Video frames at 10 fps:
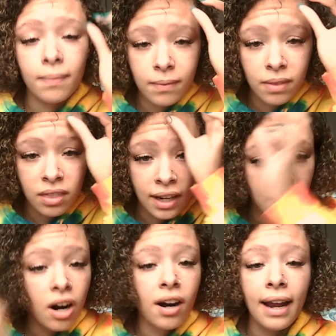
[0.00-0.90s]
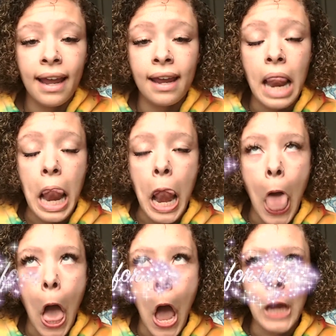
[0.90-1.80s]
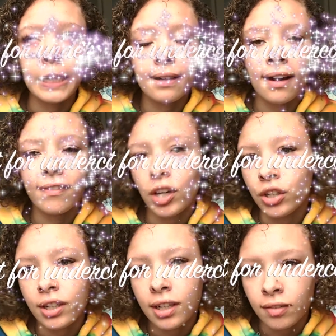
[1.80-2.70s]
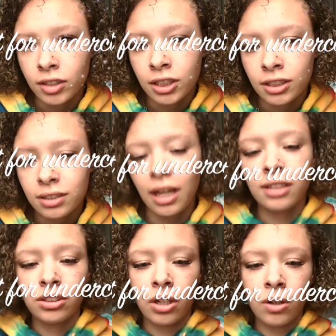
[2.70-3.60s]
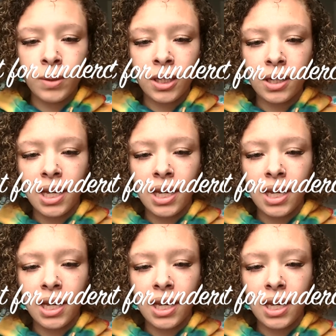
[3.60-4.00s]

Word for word: there are a lot of undercovers at Chobee.